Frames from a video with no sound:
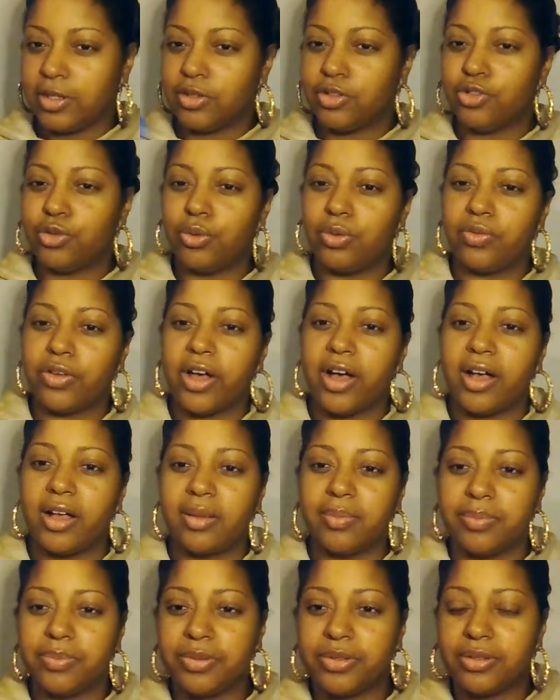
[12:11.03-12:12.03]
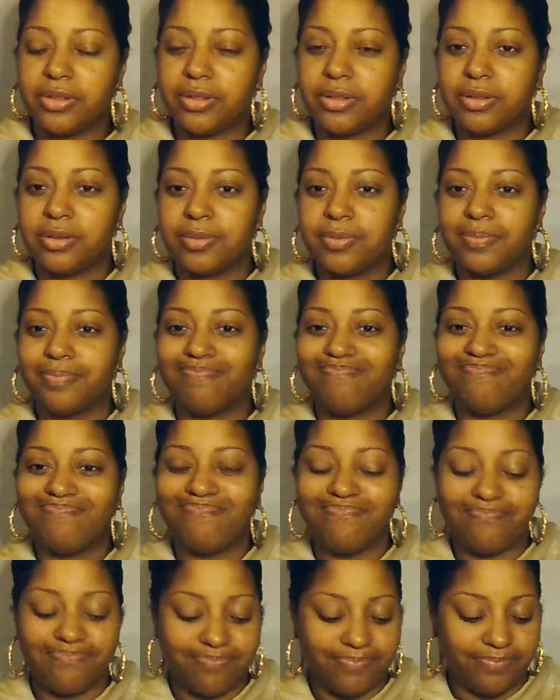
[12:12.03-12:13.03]
Two of Cups.
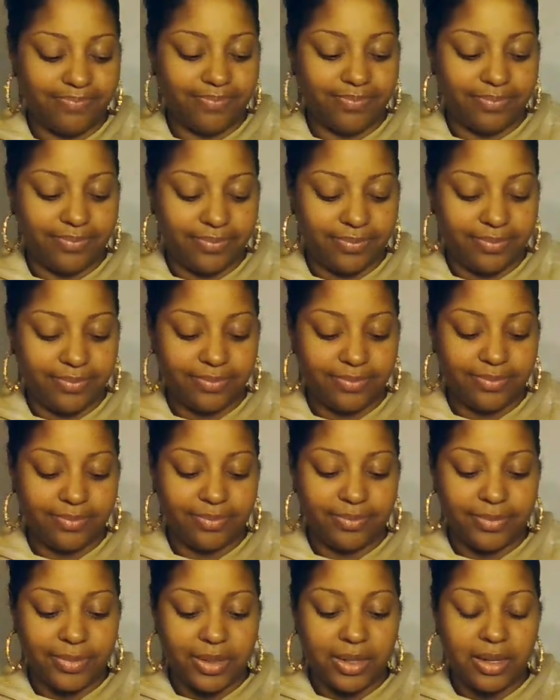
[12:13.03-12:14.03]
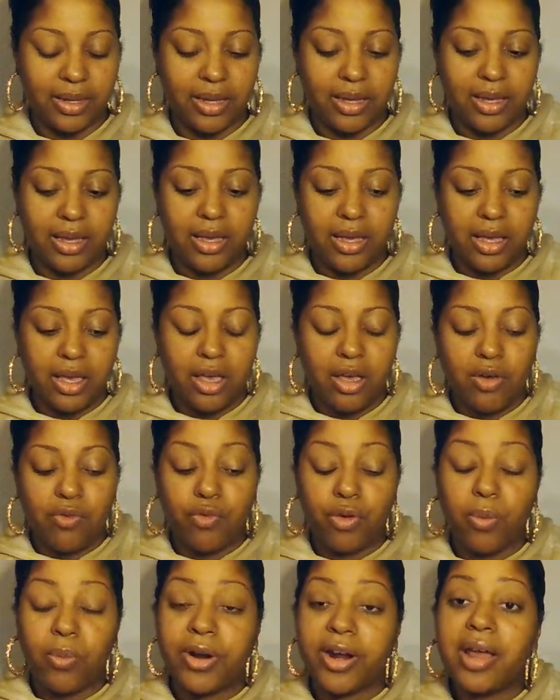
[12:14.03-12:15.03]
Mm.
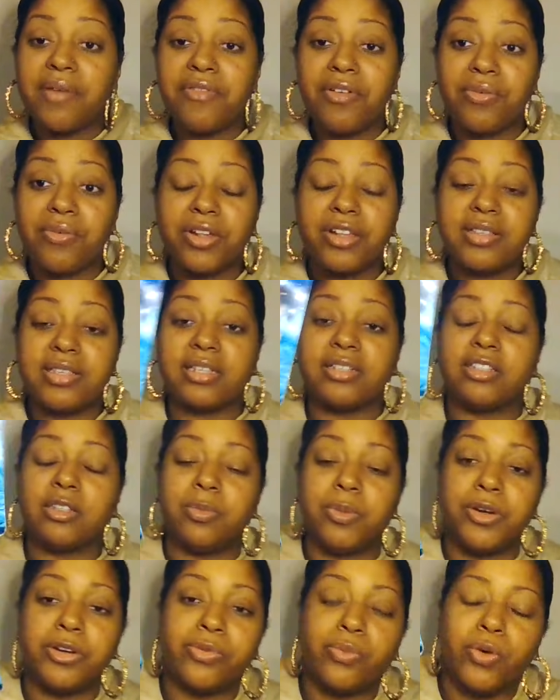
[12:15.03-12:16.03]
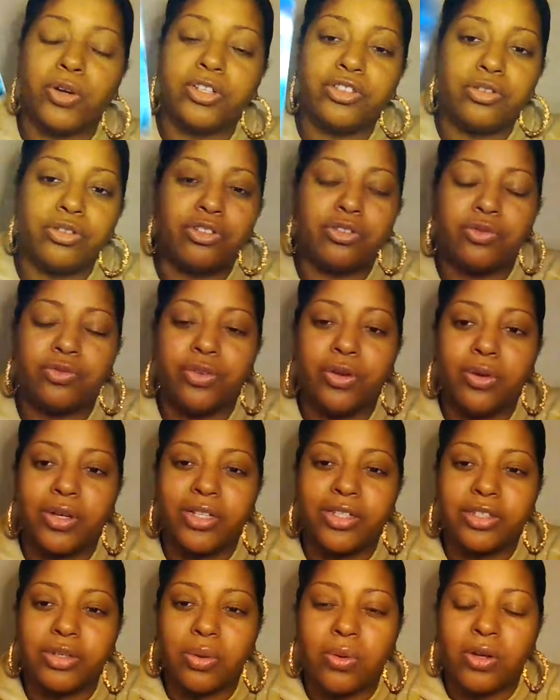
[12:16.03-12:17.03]
For whatever reason, Spirit wants you to
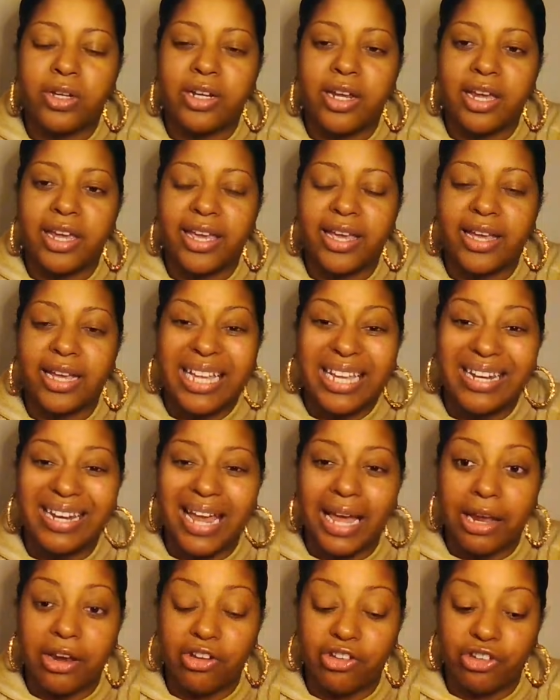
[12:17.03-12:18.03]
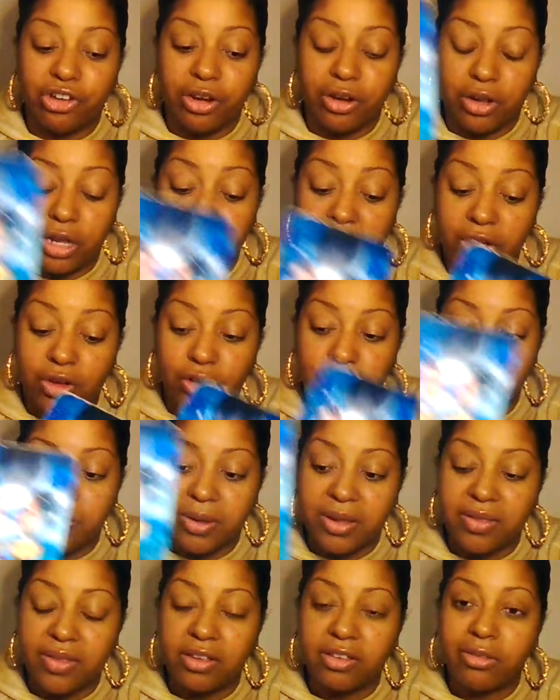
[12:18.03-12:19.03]
focus on a connection. It could
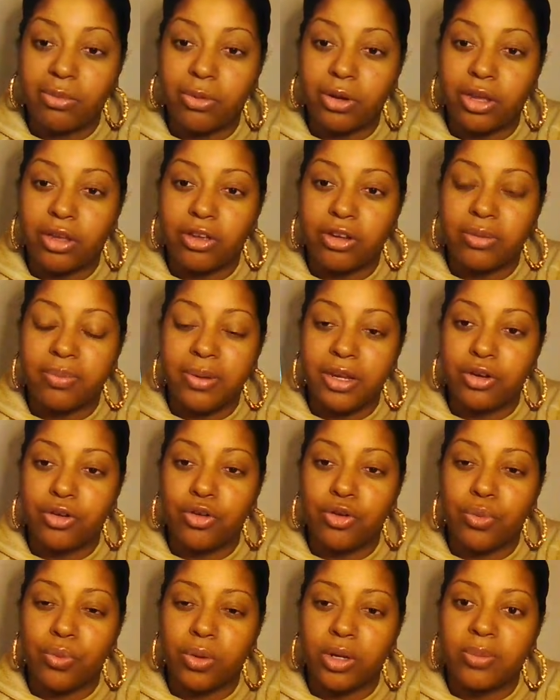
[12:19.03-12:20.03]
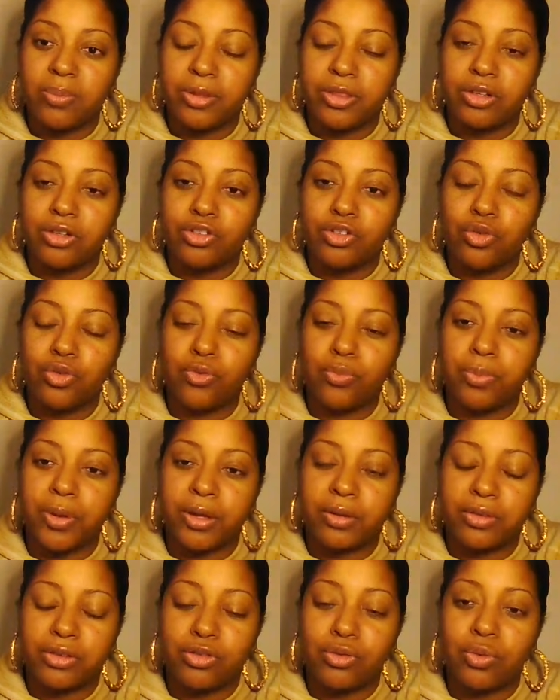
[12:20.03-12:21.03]
be this one, it could be a new one, but the Two
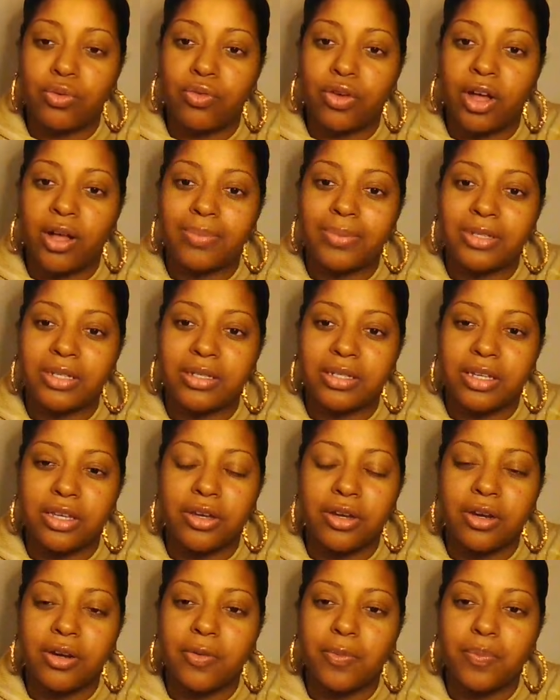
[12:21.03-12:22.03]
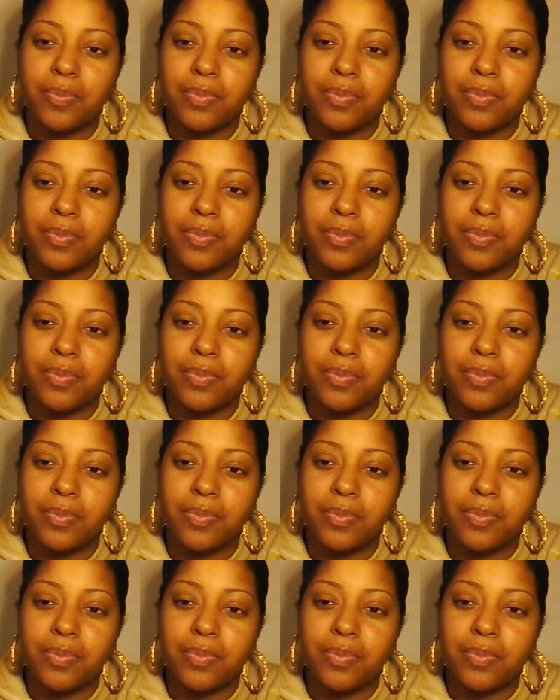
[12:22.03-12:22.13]
of, two of Cups is here.